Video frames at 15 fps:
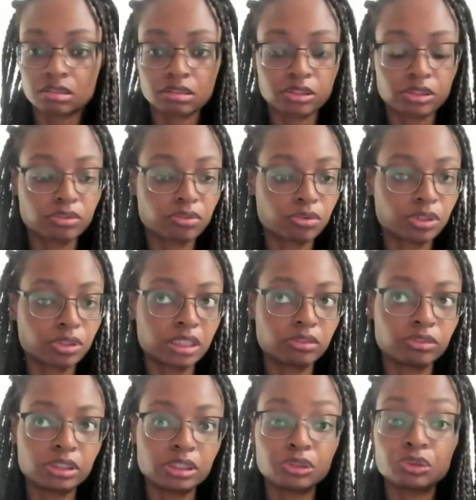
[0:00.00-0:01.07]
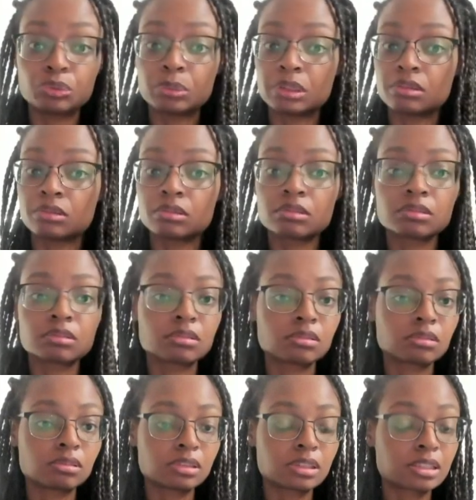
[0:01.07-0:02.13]
Therefore, every human
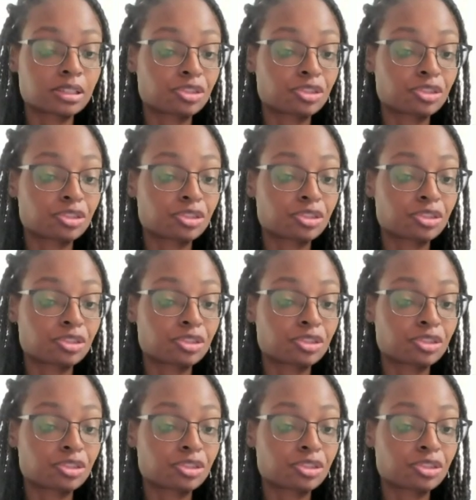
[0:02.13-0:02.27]
is